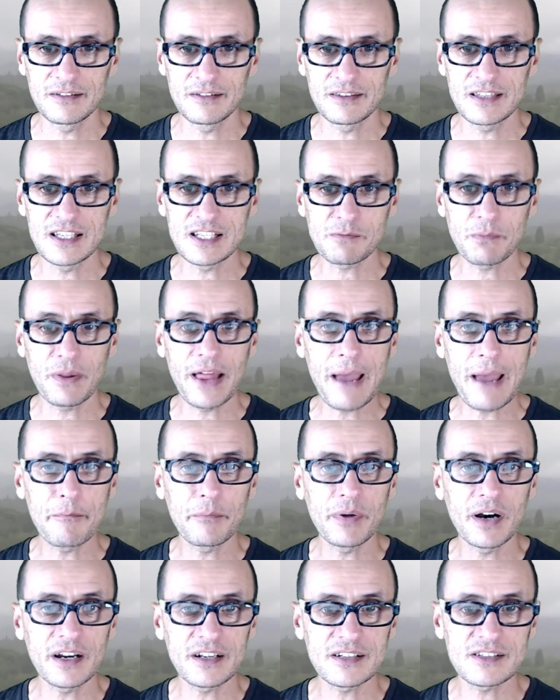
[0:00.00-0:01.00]
these plant
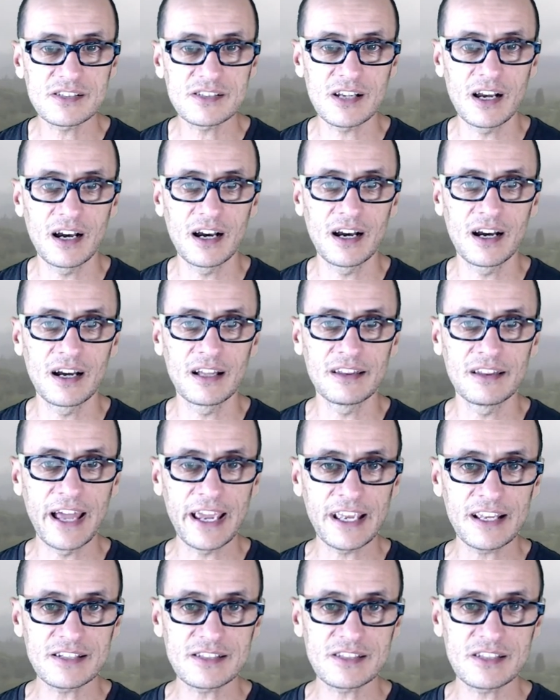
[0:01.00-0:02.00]
bugs,
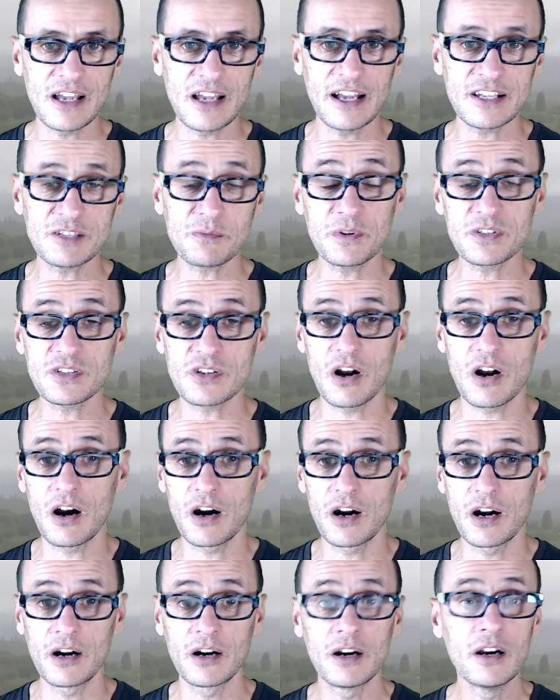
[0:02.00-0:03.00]
Lygus hesperus,
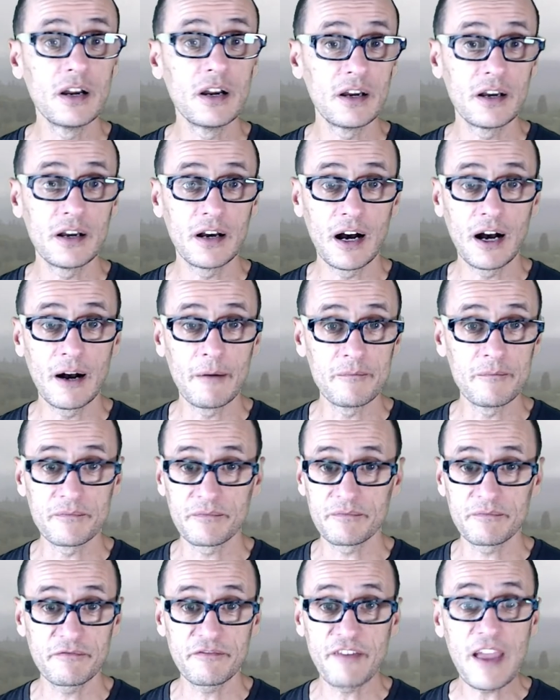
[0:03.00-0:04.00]
are um,
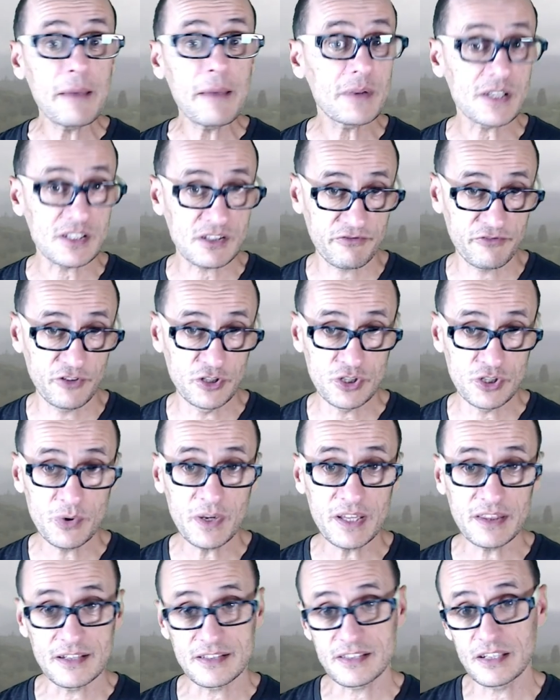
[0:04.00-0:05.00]
famous for
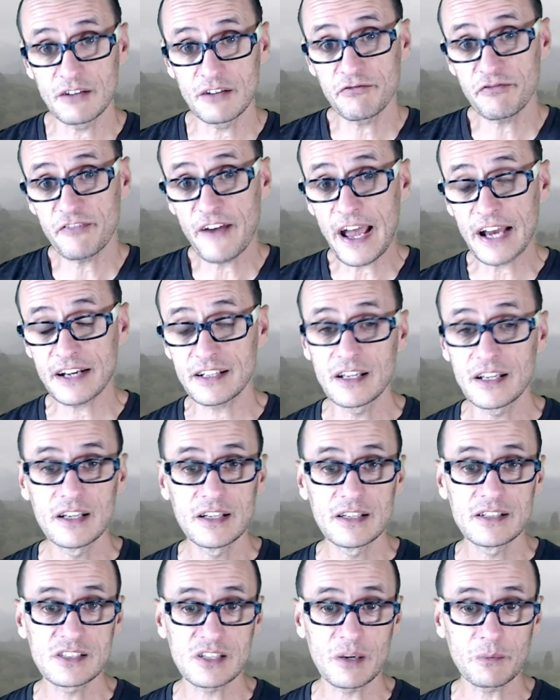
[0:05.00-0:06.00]
doing this. And in fact,
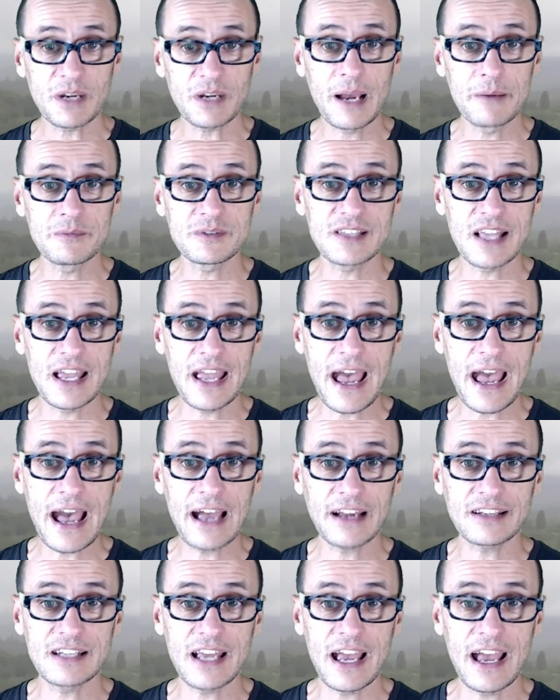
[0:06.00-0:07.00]
sometimes they
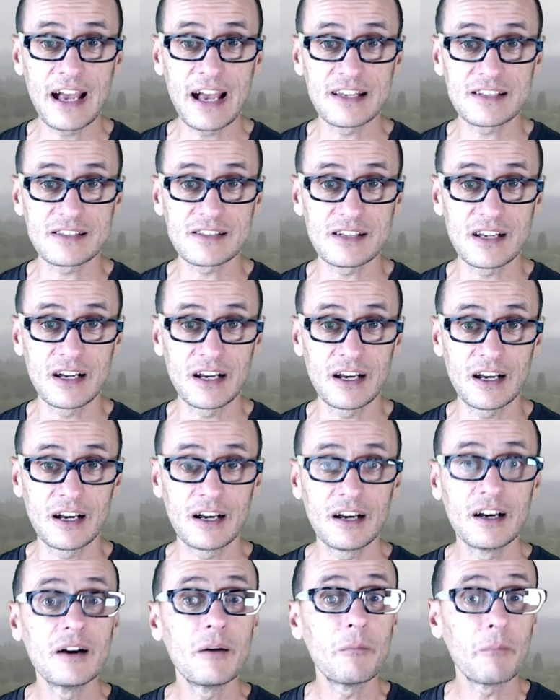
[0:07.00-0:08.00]
act as uh,
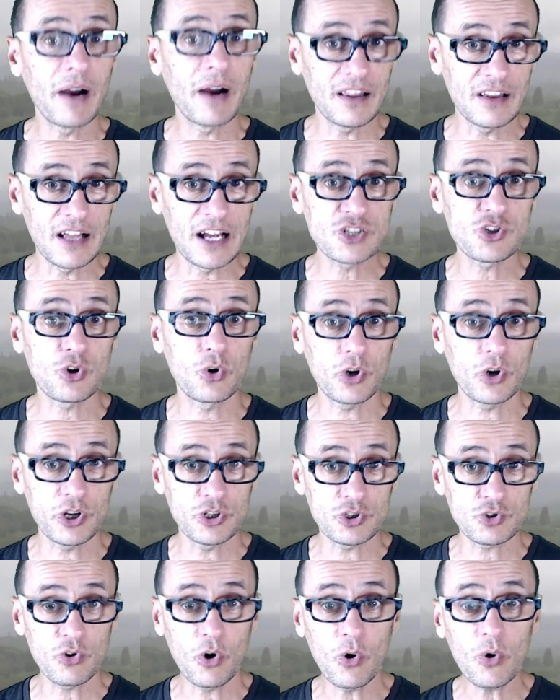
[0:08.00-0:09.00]
biological
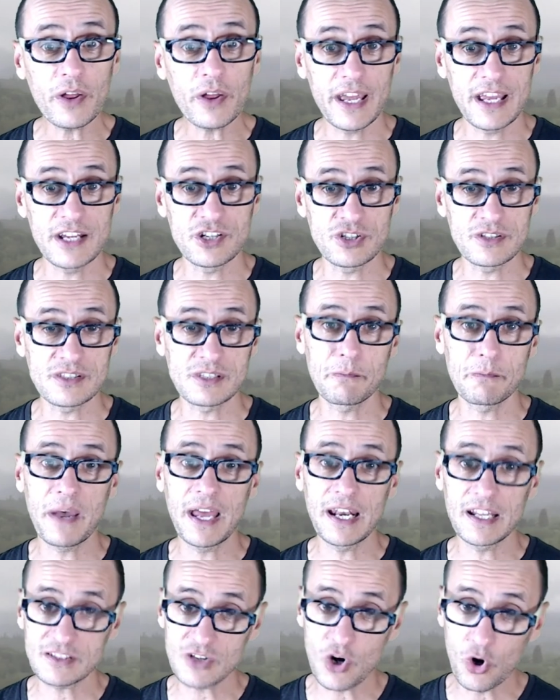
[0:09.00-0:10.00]
control agents.
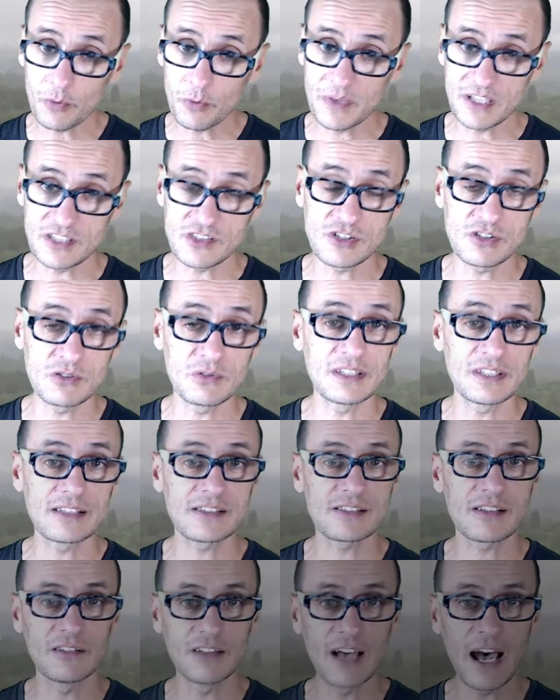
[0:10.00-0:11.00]
Pentatomids do
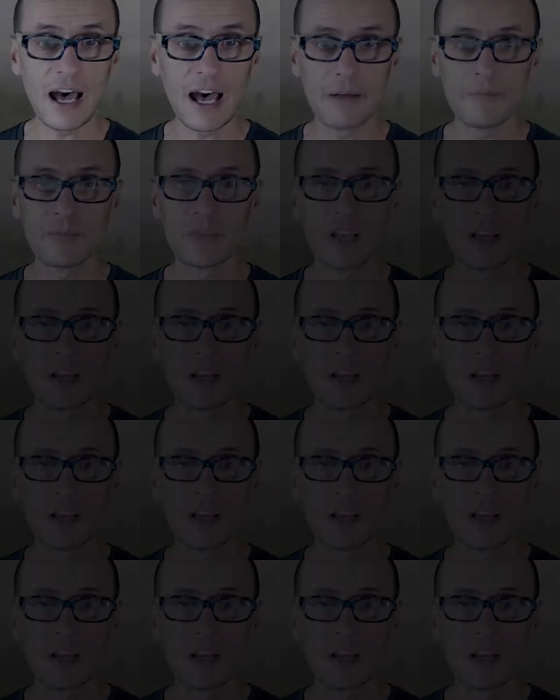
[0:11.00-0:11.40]
this a lot.